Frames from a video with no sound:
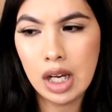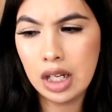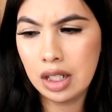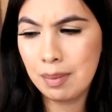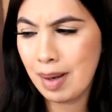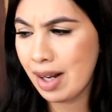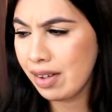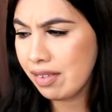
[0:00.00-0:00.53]

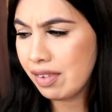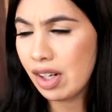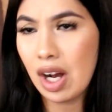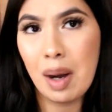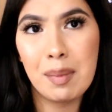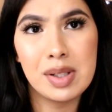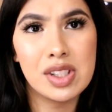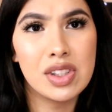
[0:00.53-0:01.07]
I don't even know
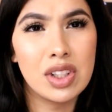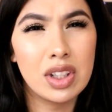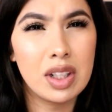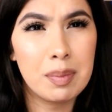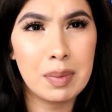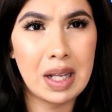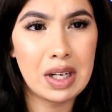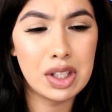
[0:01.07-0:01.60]
how much their
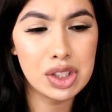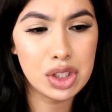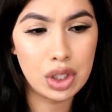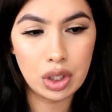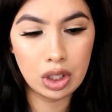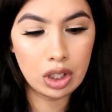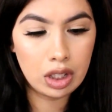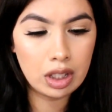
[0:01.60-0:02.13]
lip liners
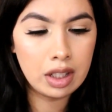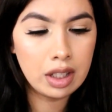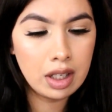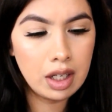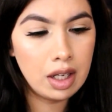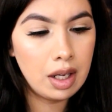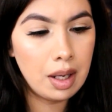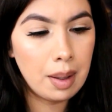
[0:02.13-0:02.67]
are,
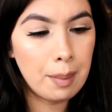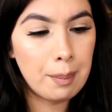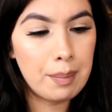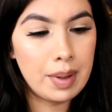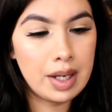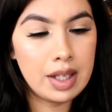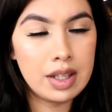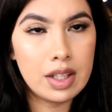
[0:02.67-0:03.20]

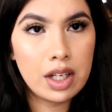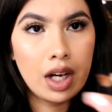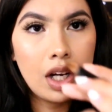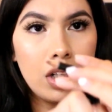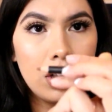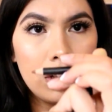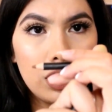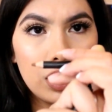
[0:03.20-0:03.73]
but the
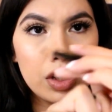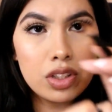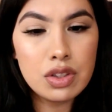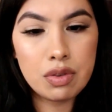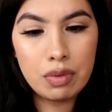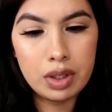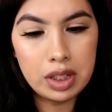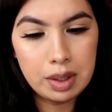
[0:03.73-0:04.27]
color
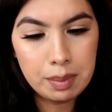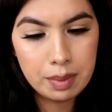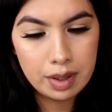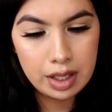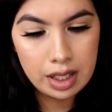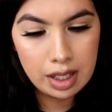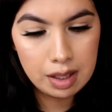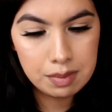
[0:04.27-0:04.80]
looks really
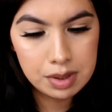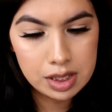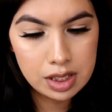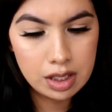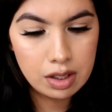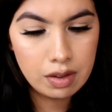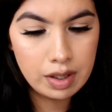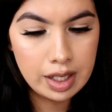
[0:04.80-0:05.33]
pretty. I'm just
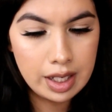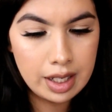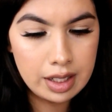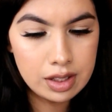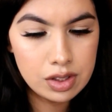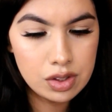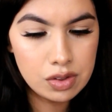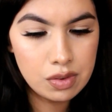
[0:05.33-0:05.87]
gonna go ahead
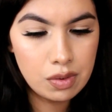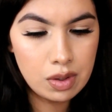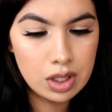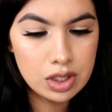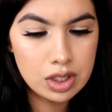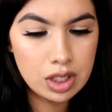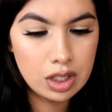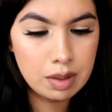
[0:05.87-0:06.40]
and
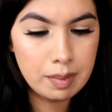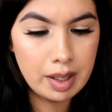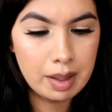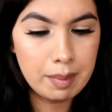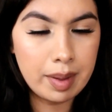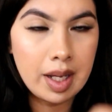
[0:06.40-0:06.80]
swatch it on the back of